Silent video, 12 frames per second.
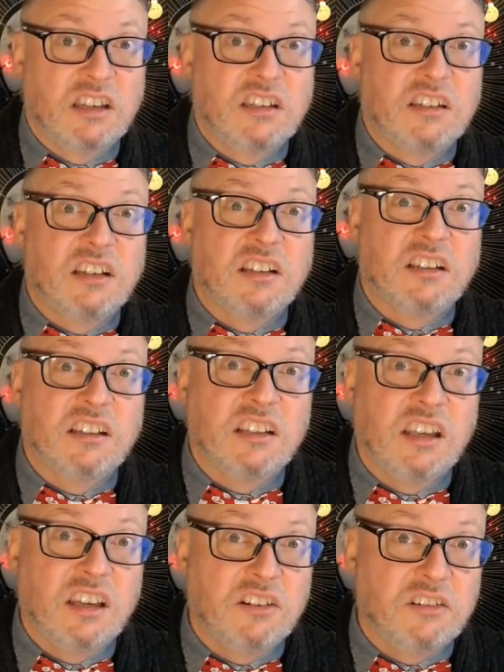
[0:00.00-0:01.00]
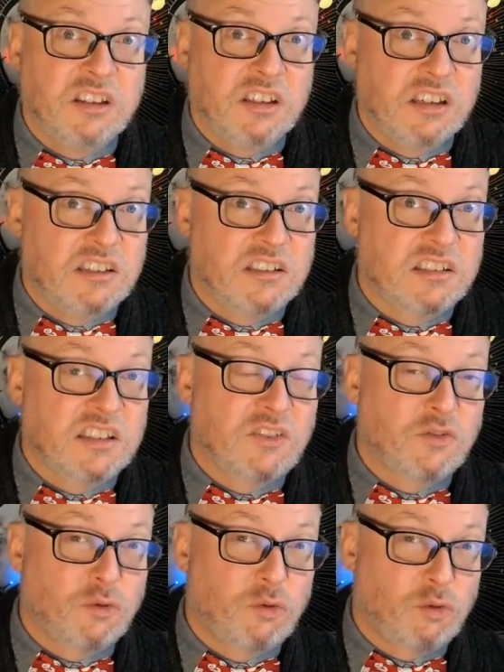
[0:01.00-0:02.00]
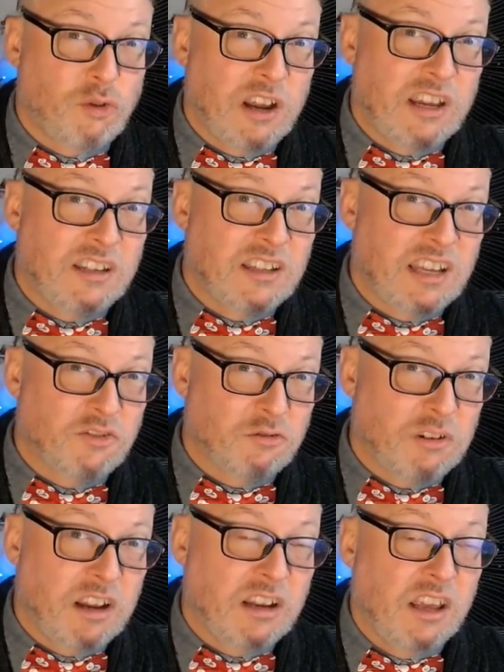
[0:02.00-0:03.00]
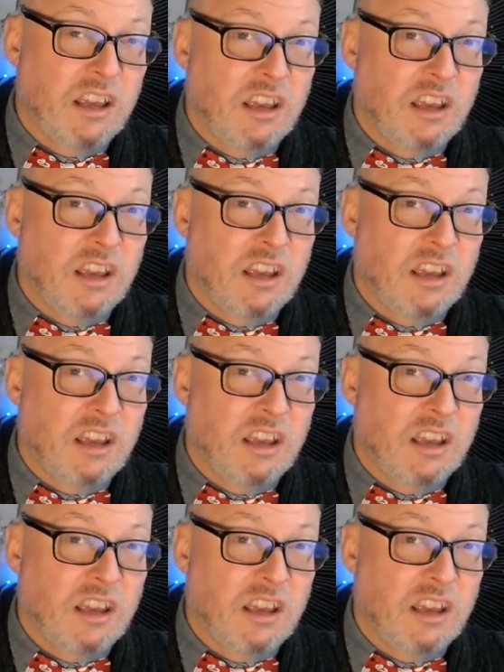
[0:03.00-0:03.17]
Delirious. That's right. That's right.